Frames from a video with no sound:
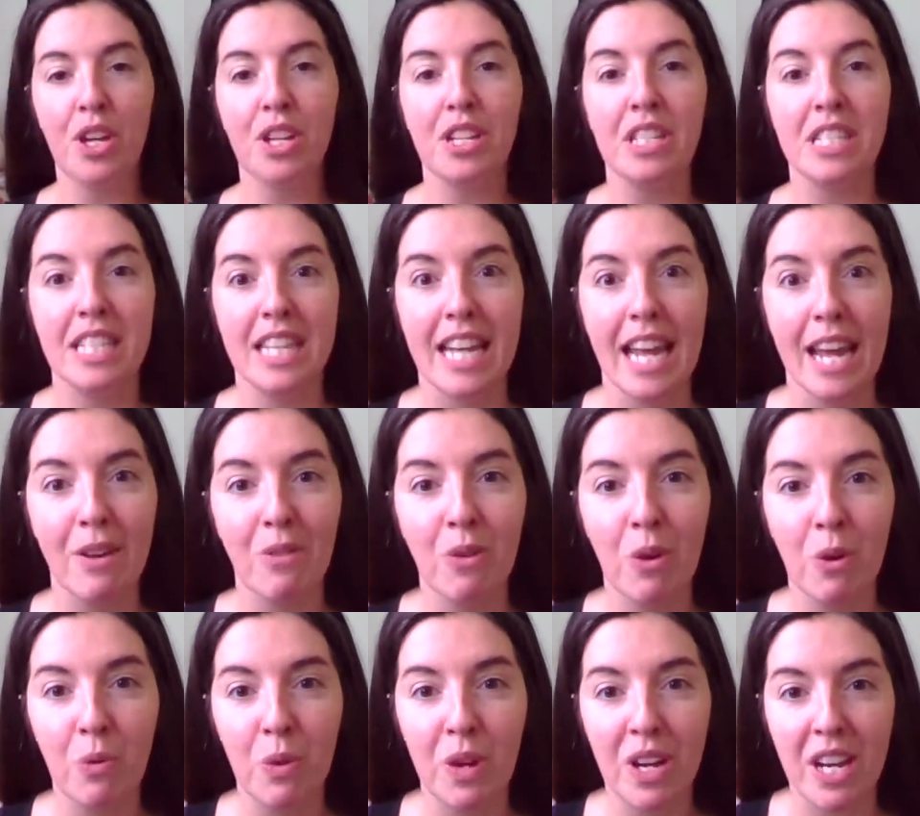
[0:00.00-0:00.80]
Today
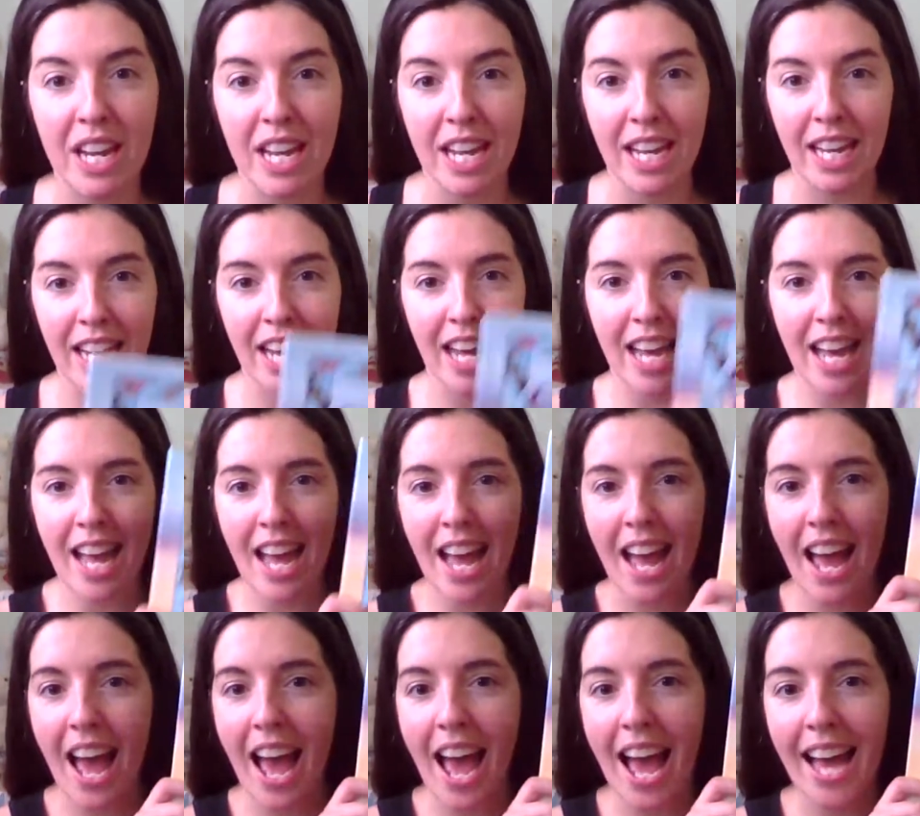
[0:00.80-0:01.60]
we're reading
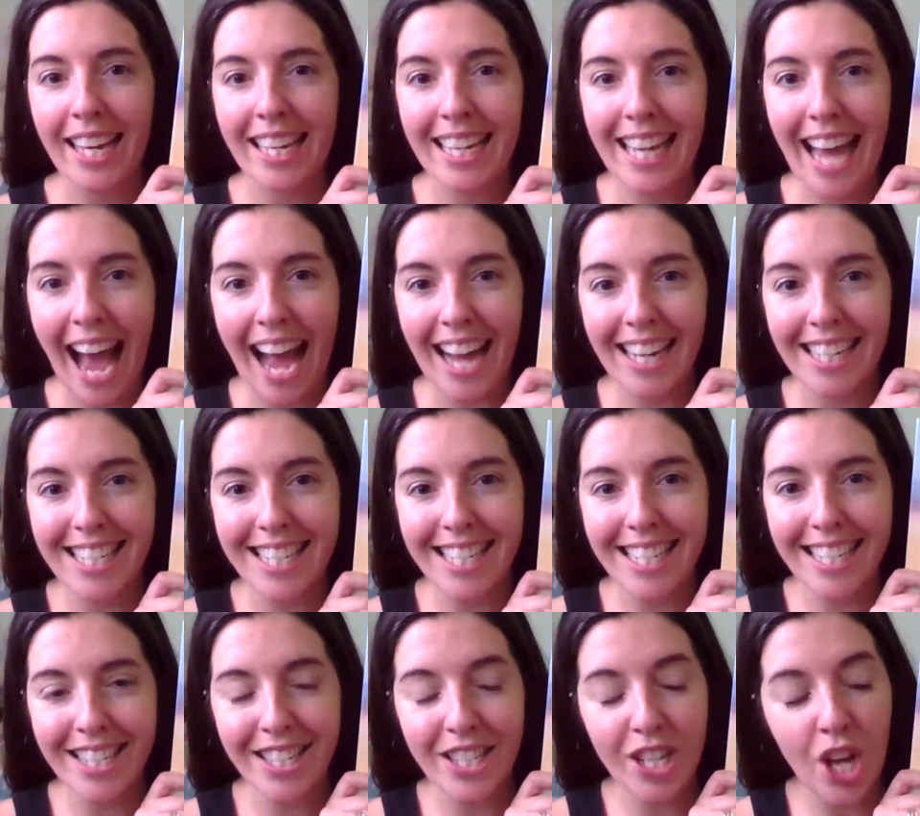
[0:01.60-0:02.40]

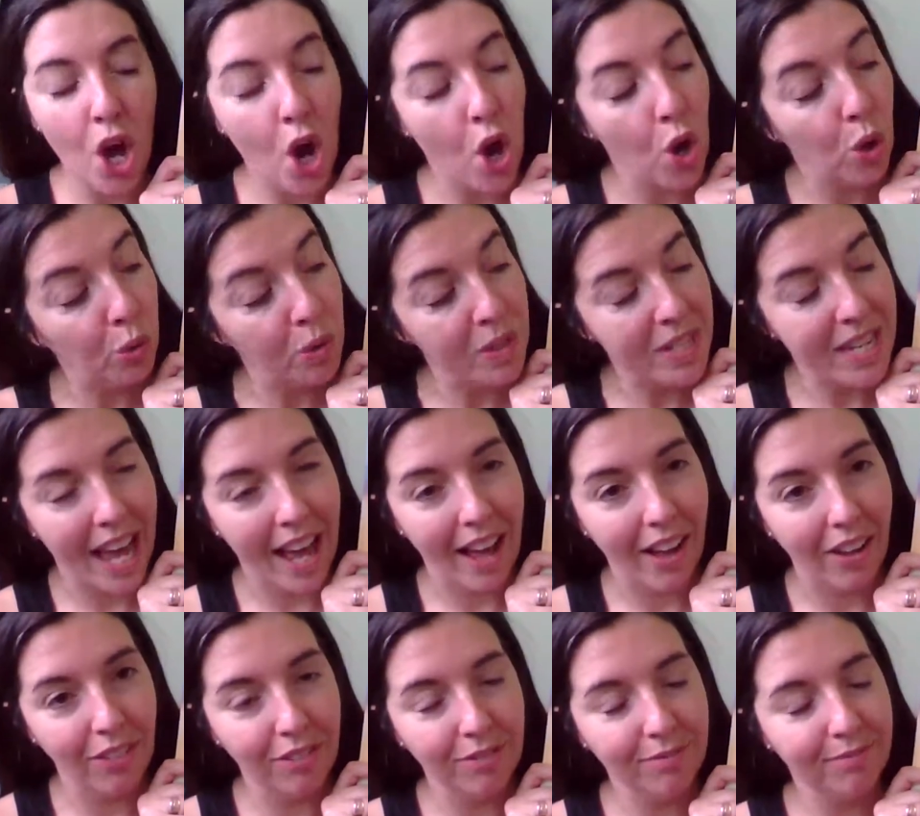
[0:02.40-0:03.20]
Cactus
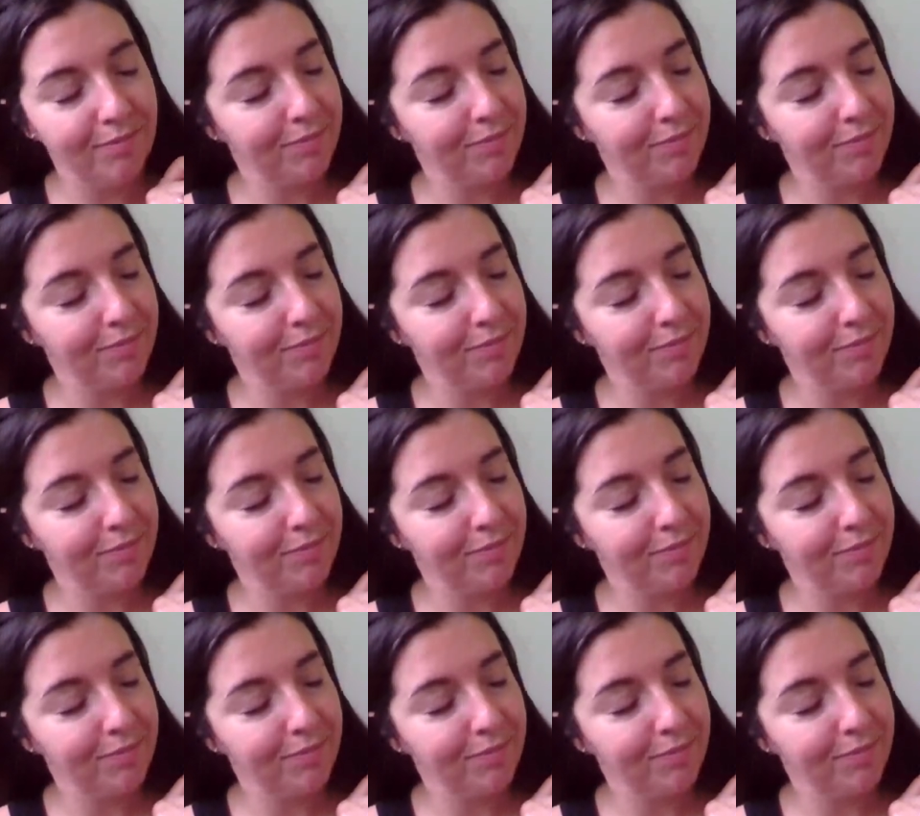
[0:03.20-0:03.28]
Hotel